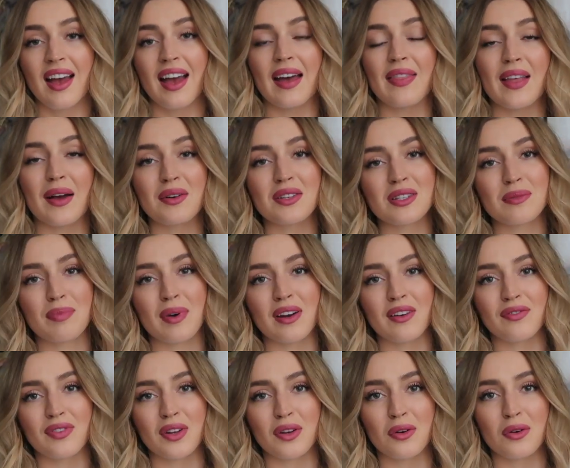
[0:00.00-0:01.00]
and that was the
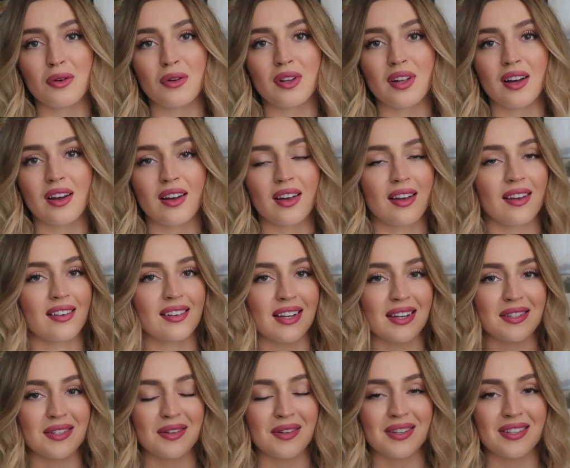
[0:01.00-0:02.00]
Benefit Hoola. And
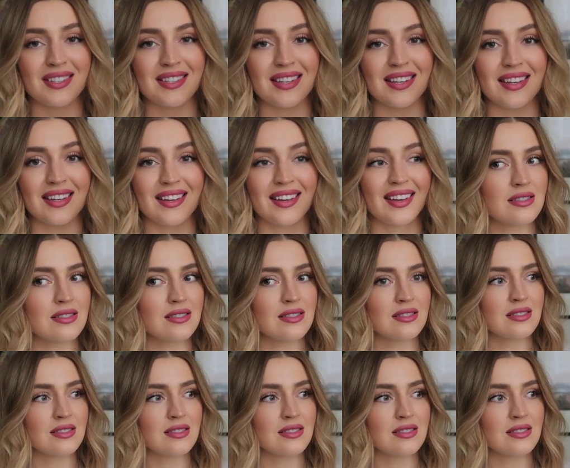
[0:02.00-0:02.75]
as you can see,